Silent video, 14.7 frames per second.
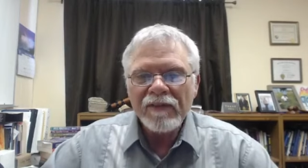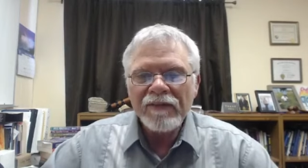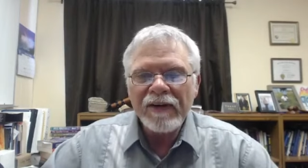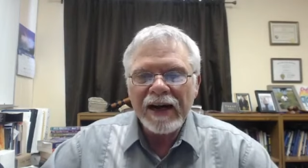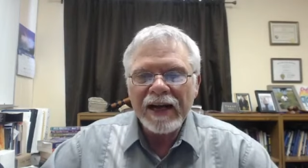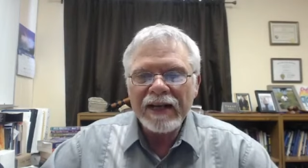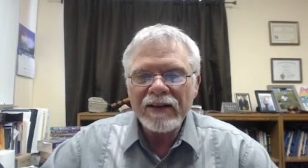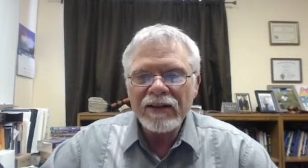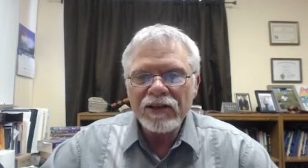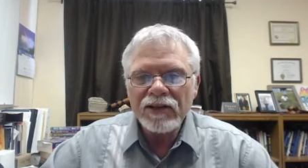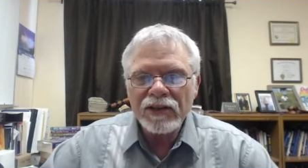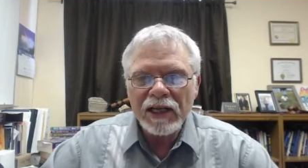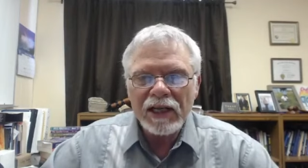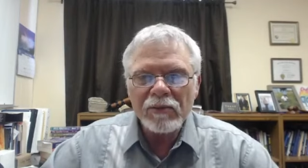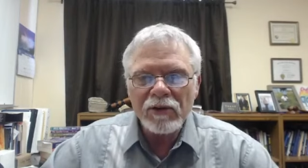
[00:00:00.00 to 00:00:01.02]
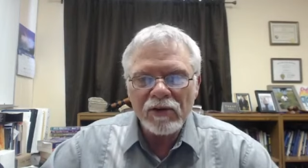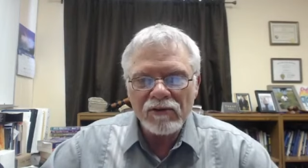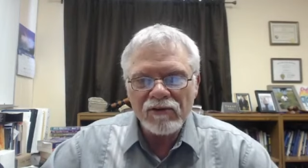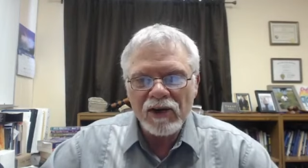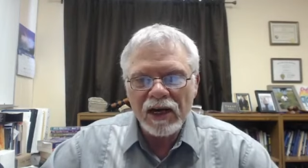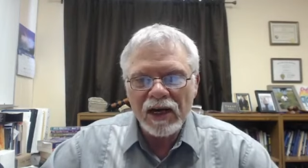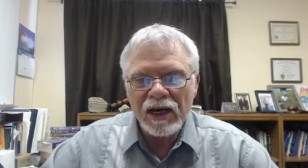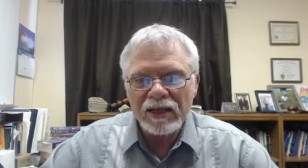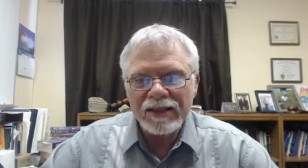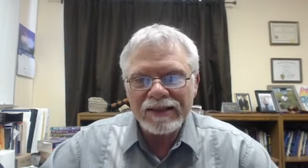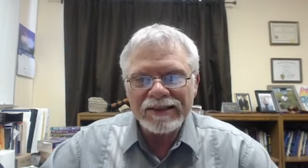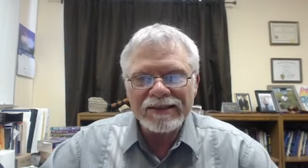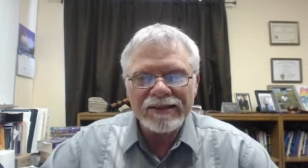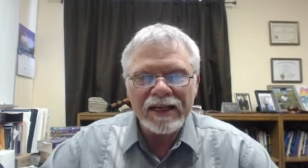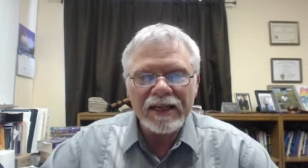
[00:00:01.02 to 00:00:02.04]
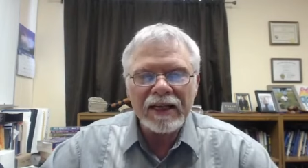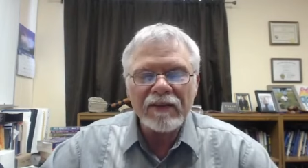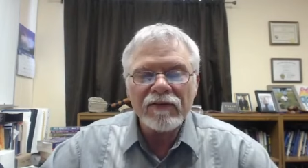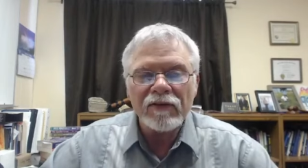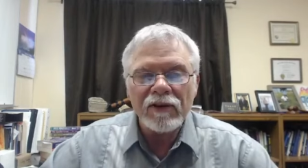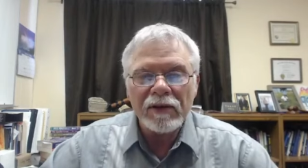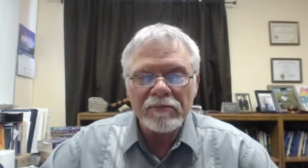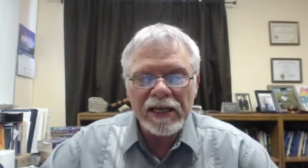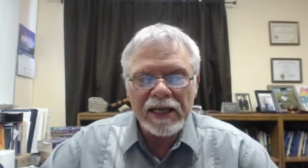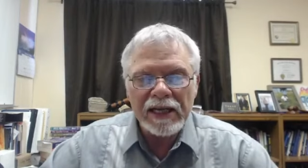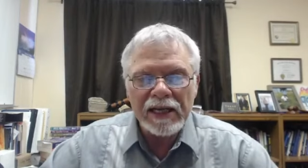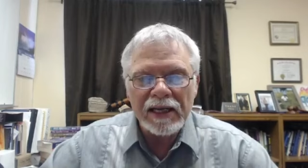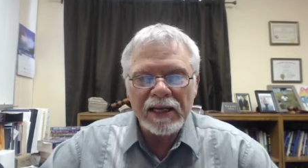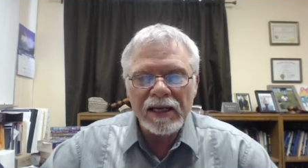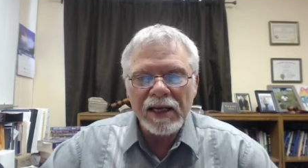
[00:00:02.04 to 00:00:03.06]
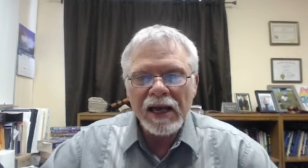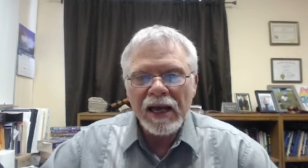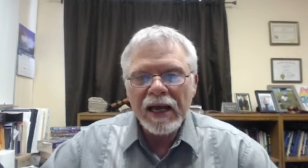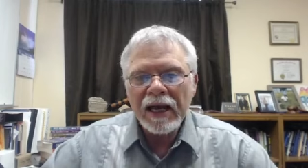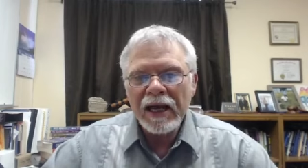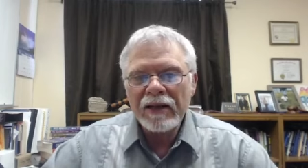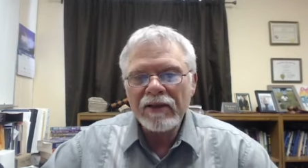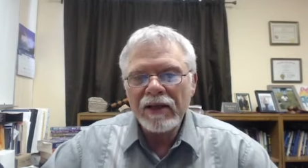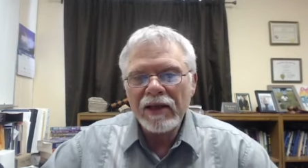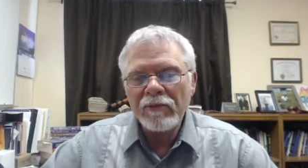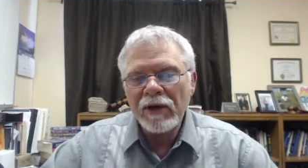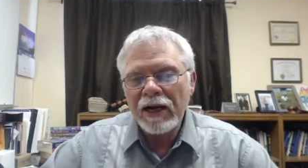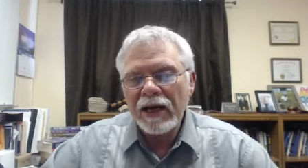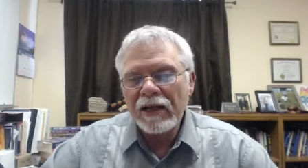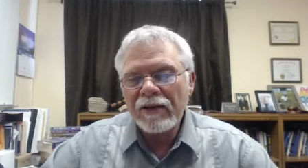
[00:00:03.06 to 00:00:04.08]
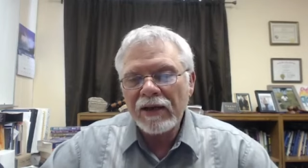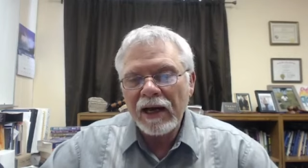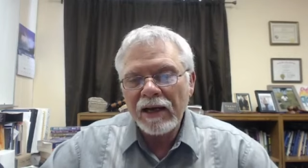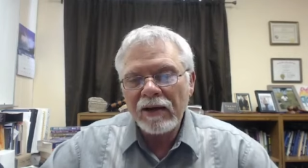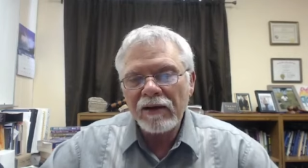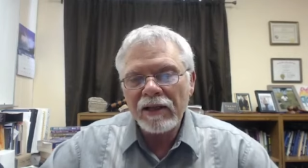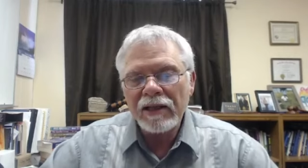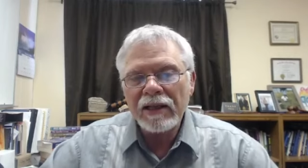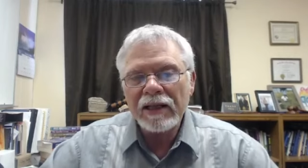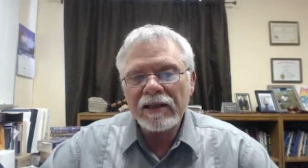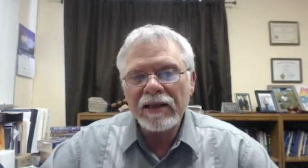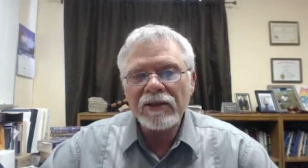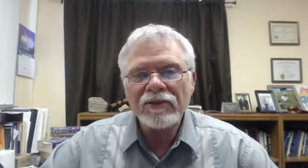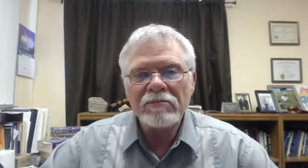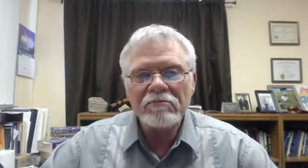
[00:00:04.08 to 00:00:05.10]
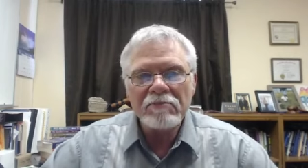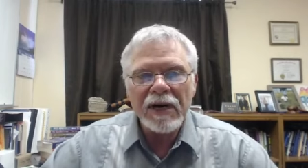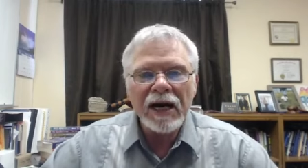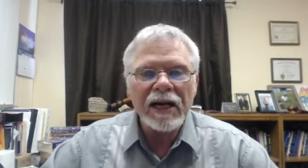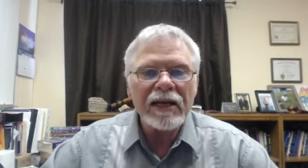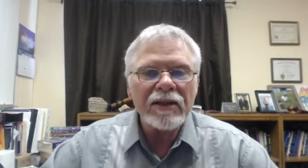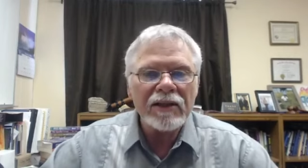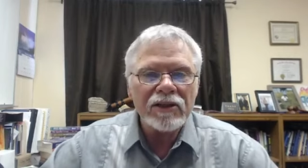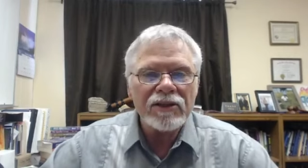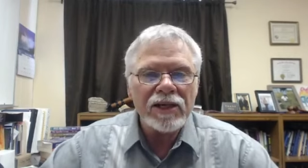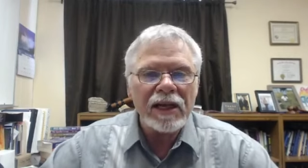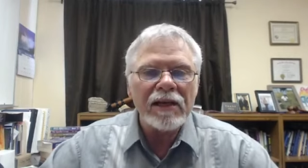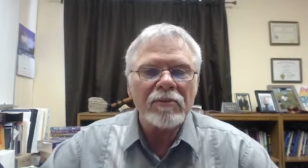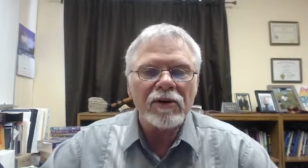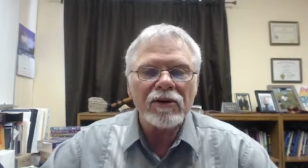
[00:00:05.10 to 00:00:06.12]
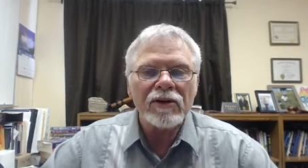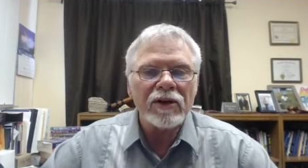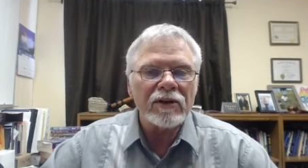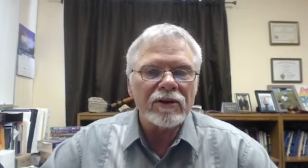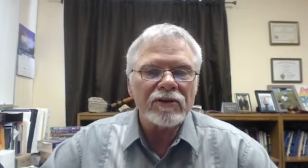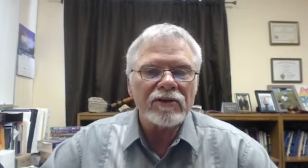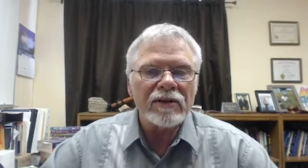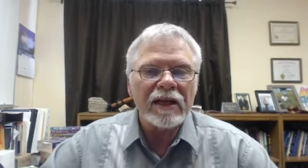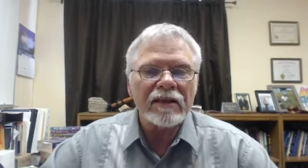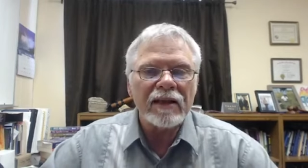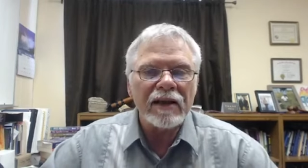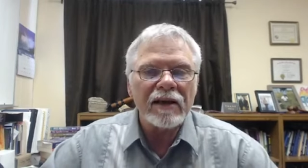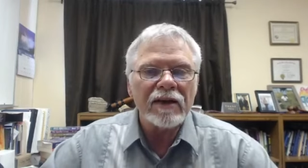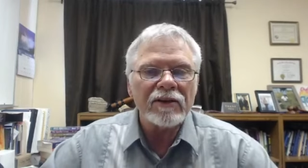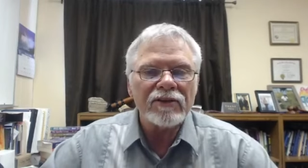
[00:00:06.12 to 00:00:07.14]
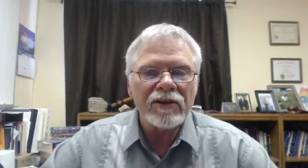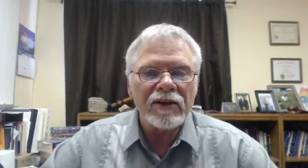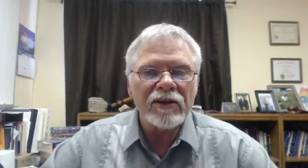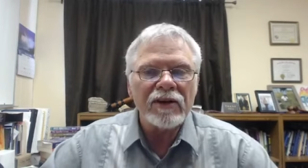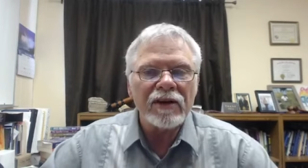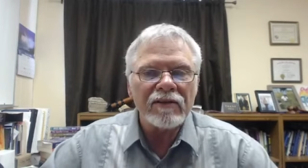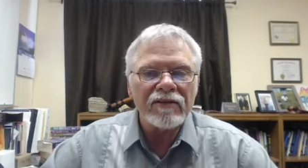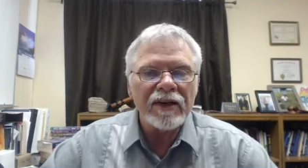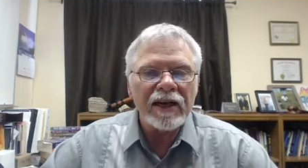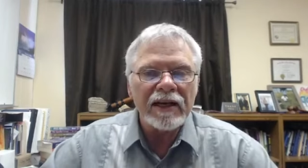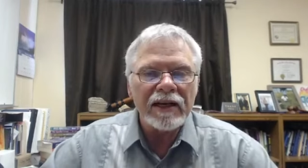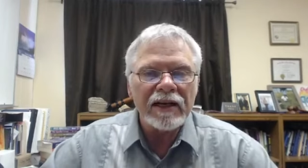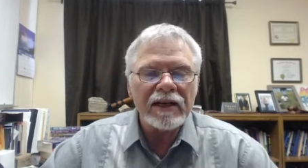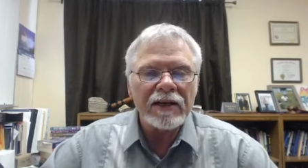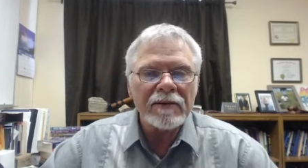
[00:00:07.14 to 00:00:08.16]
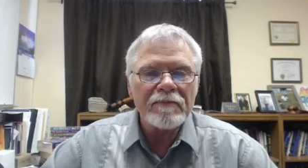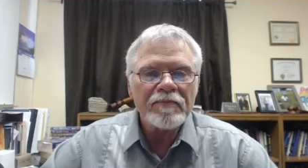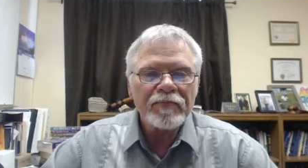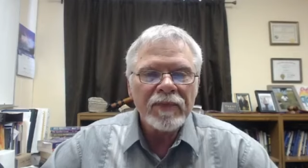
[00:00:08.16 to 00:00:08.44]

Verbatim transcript: find the chamber of god that's setting for a meeting and then what i, I call it like this mind the chamber until there's nothing else that you can find in it